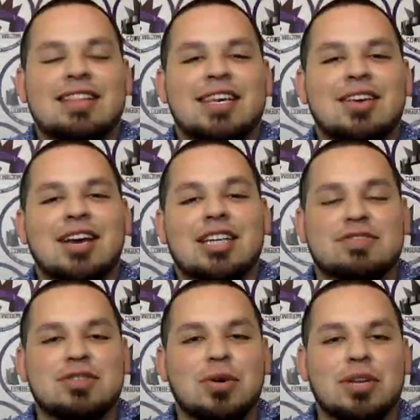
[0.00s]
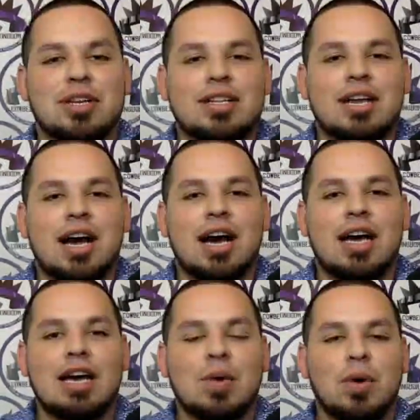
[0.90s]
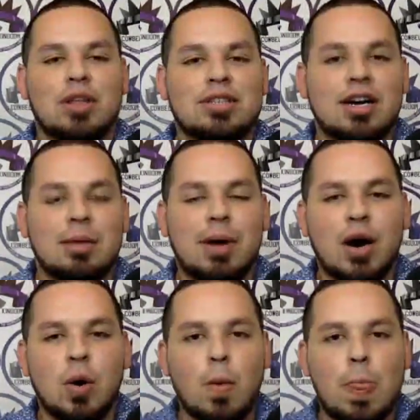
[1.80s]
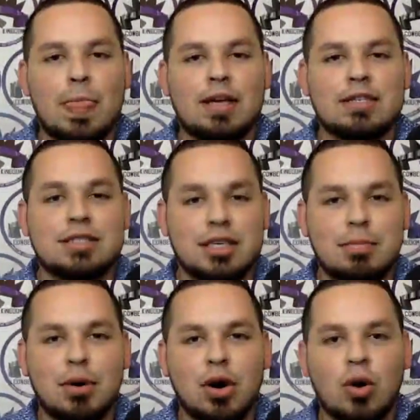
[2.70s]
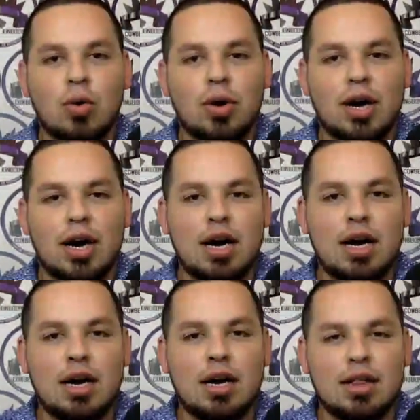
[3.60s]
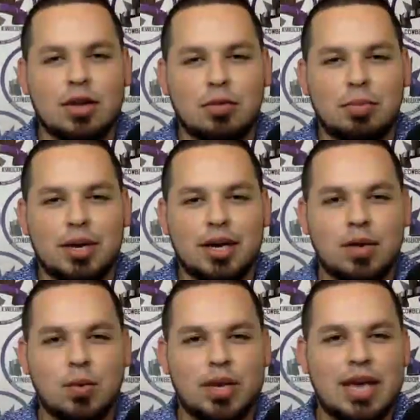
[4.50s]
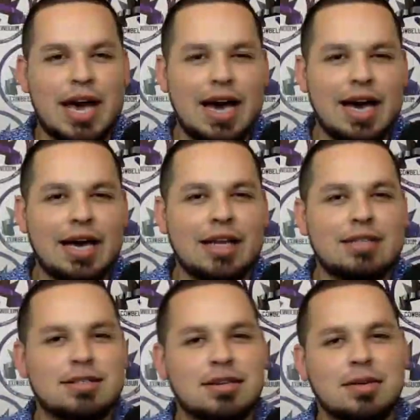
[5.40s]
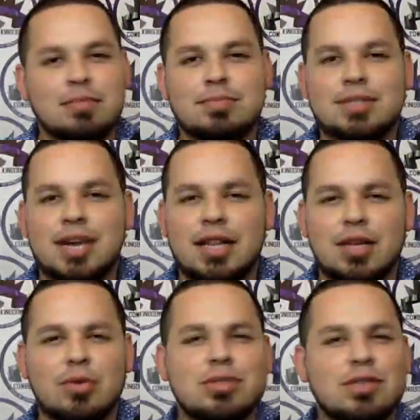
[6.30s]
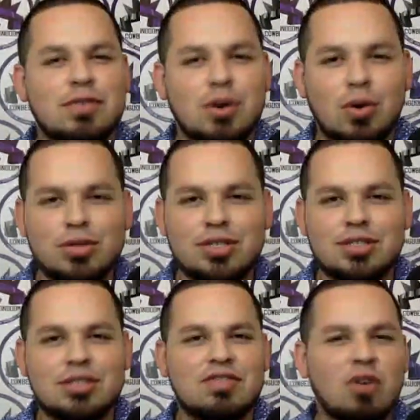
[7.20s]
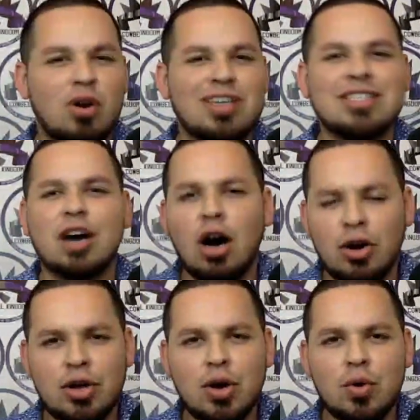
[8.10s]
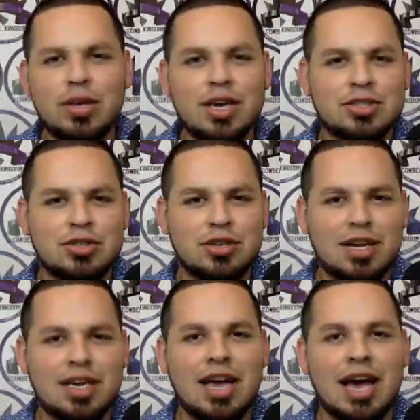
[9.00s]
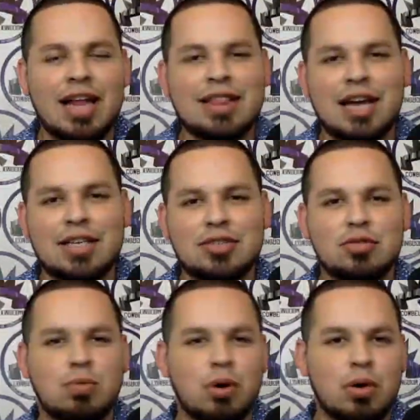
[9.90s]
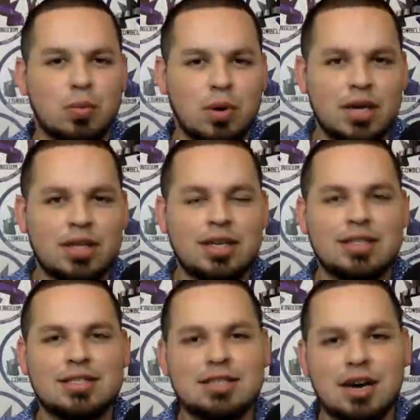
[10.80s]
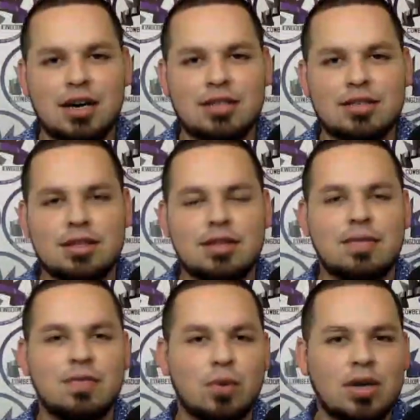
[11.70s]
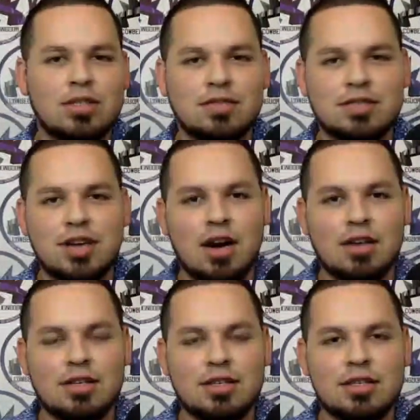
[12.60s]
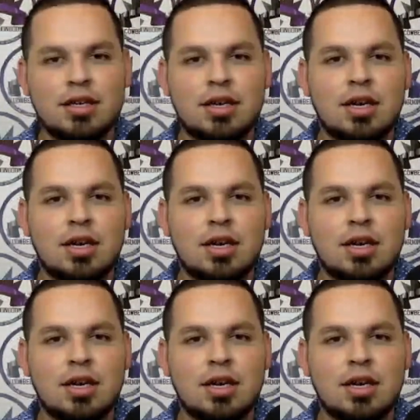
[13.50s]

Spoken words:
thank you guys for joining. I want to talk about Zebo a little bit. We had some technical difficulties as far as audio yesterday at 92.1 in Stockton, the voice of Stockton,